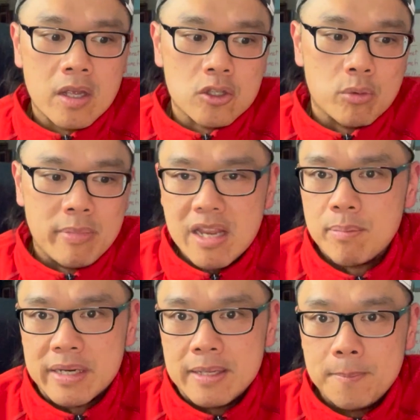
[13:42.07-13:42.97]
to make
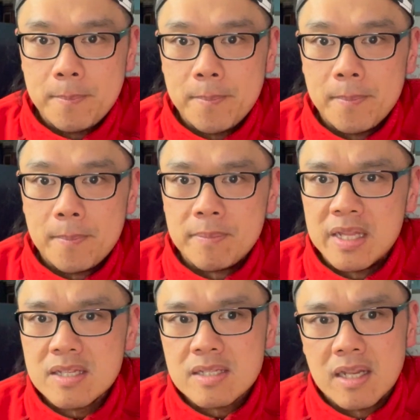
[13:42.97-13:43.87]
money,
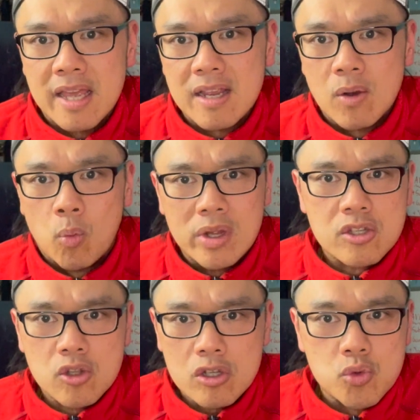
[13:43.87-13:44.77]
then select what
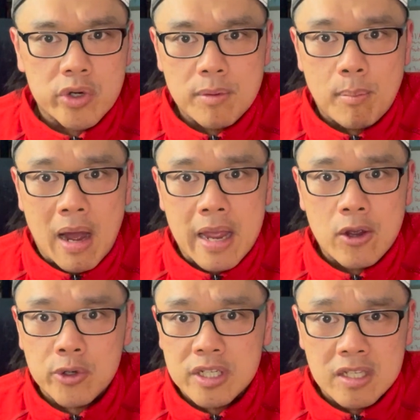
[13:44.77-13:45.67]
stocks you want to buy
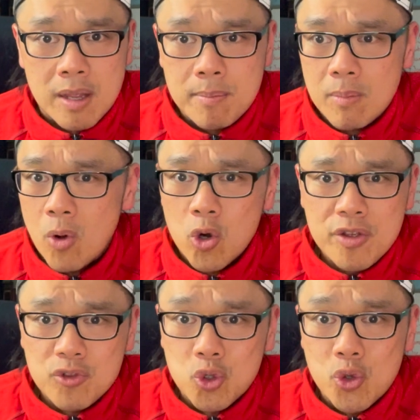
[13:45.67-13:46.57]
on the dip. All you
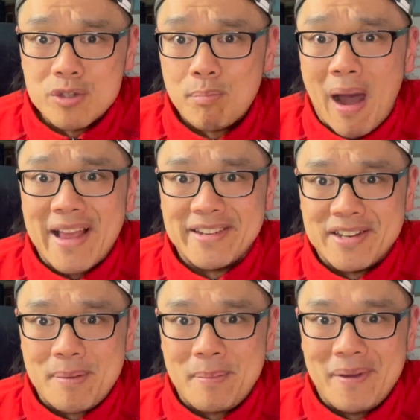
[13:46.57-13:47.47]
have to do is buy the
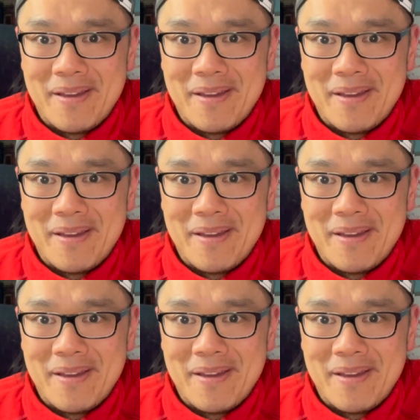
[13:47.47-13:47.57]
dip.